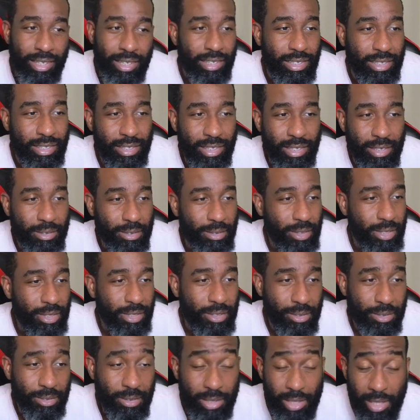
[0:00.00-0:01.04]
They don't want to
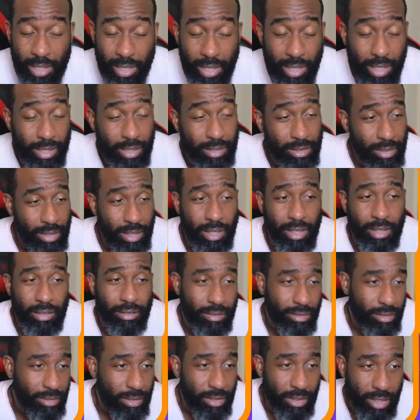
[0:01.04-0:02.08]
do that. And
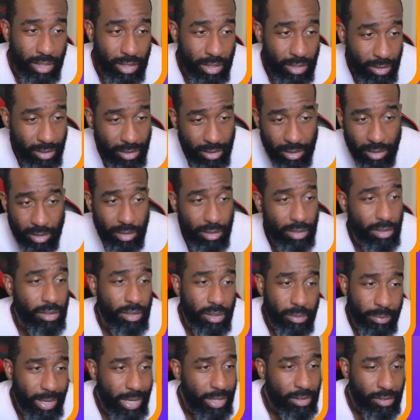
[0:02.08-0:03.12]
the thing is, it's still
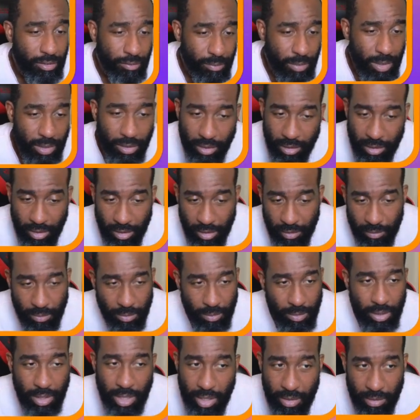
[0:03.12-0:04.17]
a massive business even
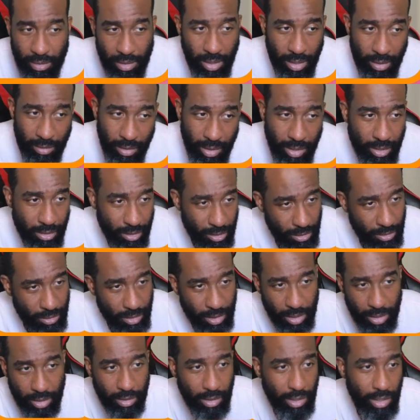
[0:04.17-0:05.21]
without that, right? So
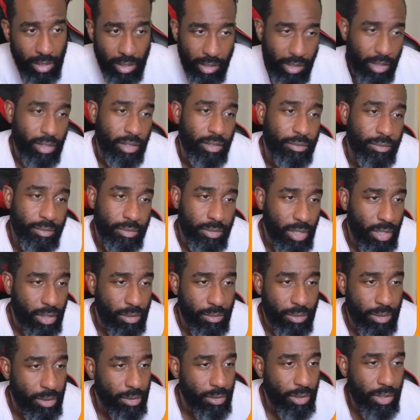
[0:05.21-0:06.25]
like, take it
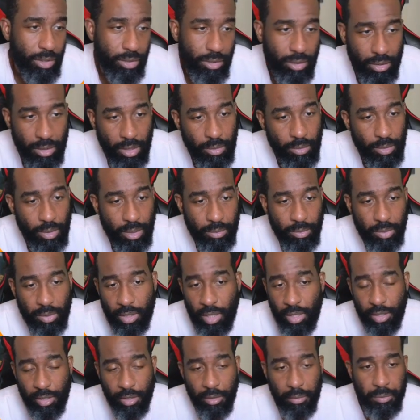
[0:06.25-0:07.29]
with a grain of salt what I'm
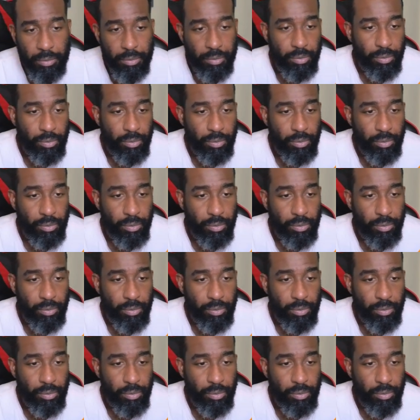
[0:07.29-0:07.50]
saying.